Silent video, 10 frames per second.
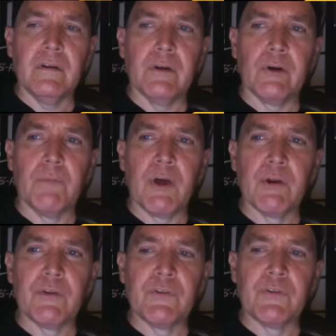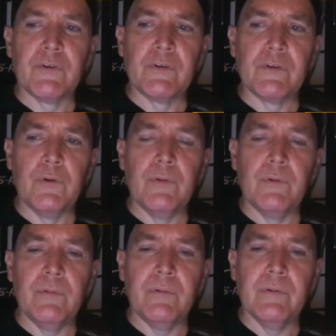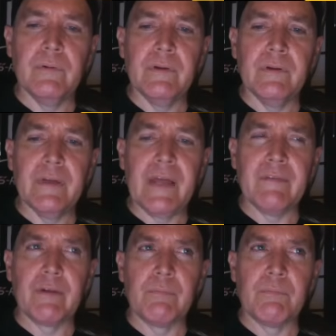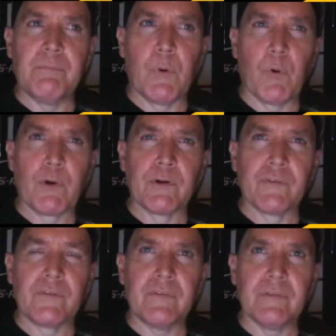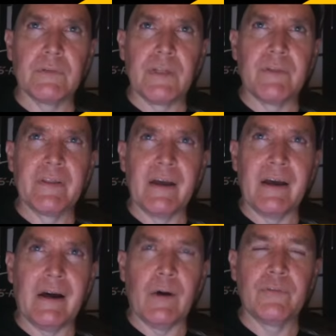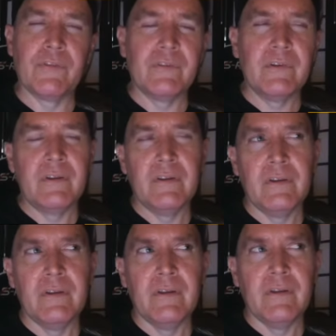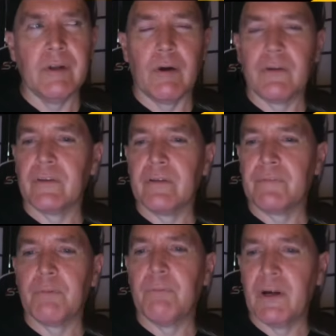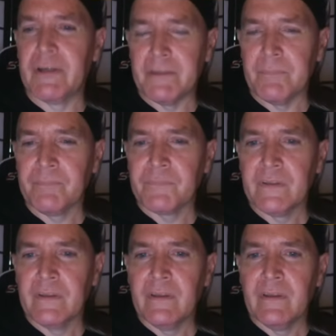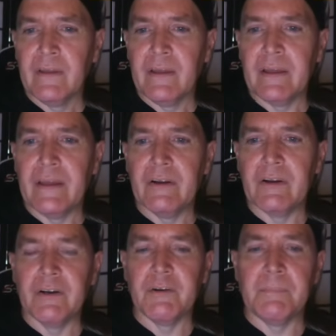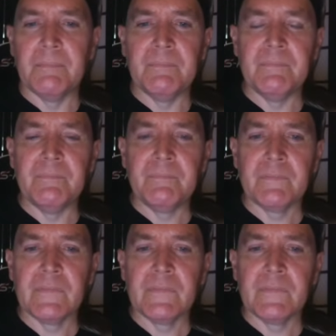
Her mother took to having boarders live in the house, you know, to for money, and um,